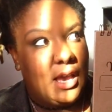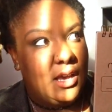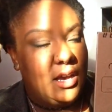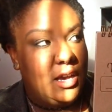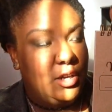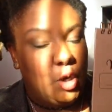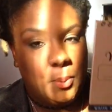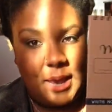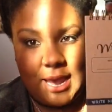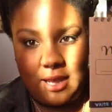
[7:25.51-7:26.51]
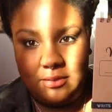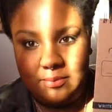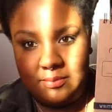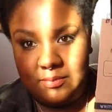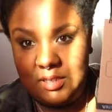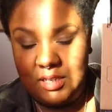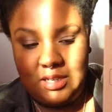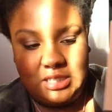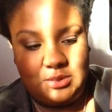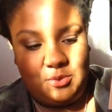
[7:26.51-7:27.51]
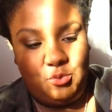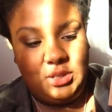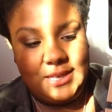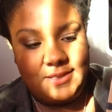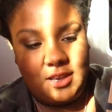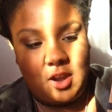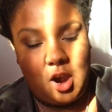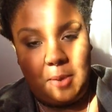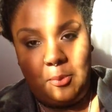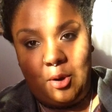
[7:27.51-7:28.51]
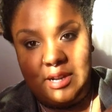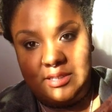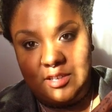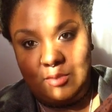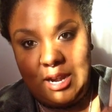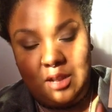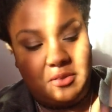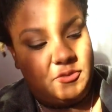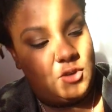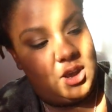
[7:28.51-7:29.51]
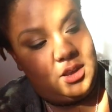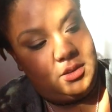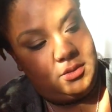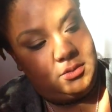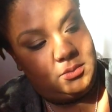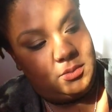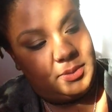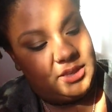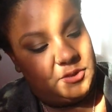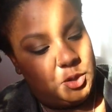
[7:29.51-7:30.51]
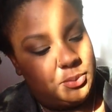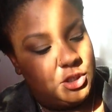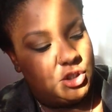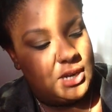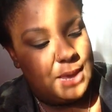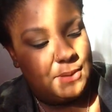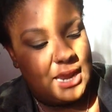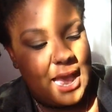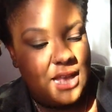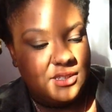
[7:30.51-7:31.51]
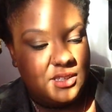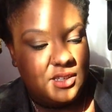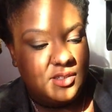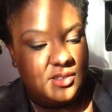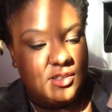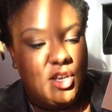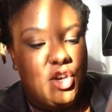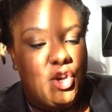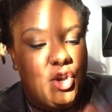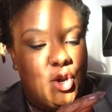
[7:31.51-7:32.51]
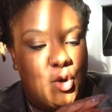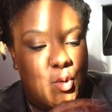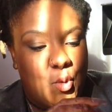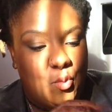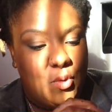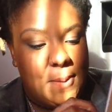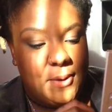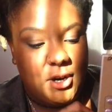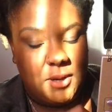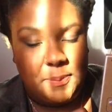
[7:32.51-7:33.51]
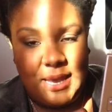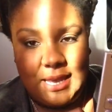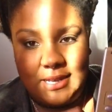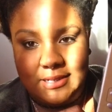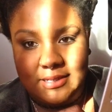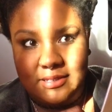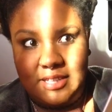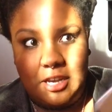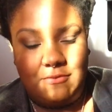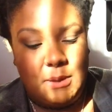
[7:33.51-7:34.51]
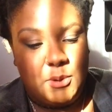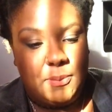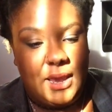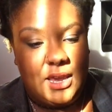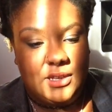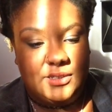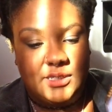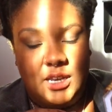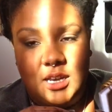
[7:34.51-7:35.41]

a notepad. It's really thick cardboard. It says right on the front, place for you to put your name, and it has this rubber band, thick rubber band